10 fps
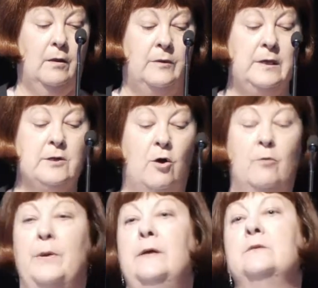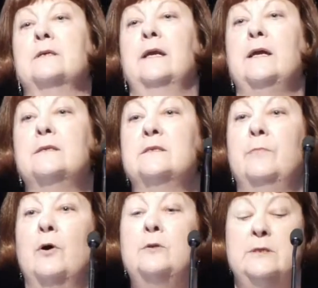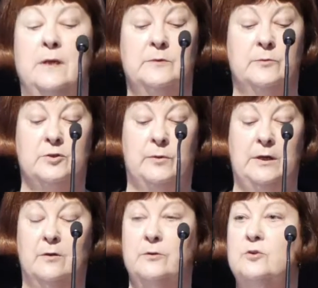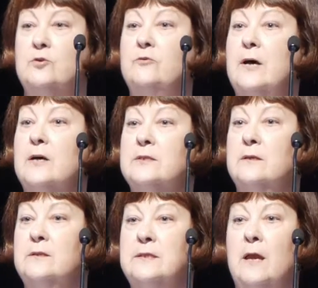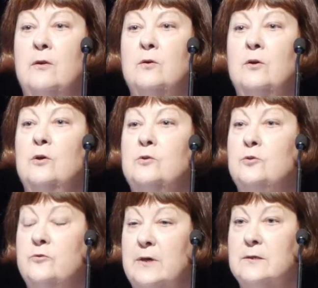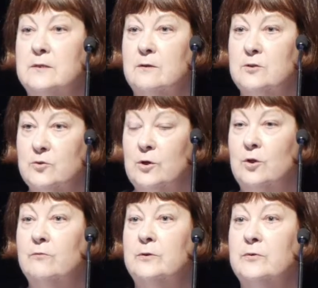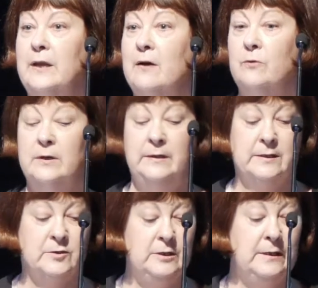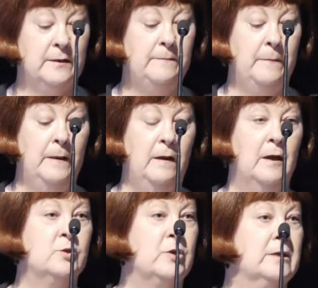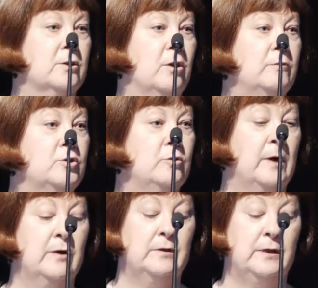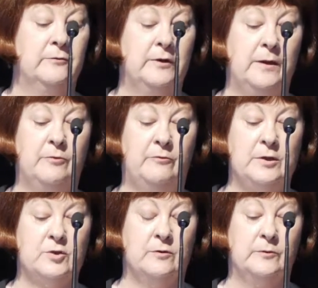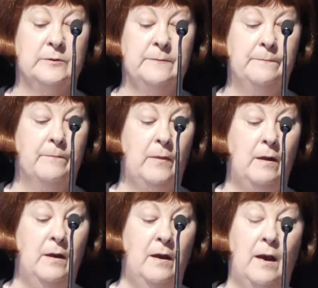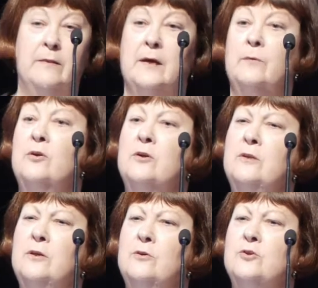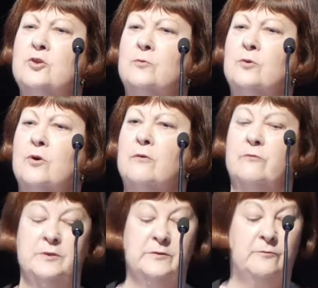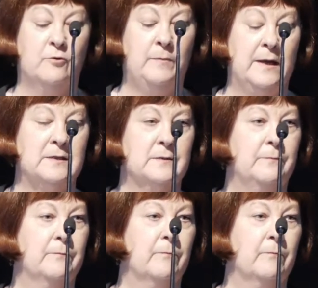These whole person care symposiums, which were held in 2010, 2012, and we have one next year, attracted over 200 healthcare professionals. And they were not in the usual conference format.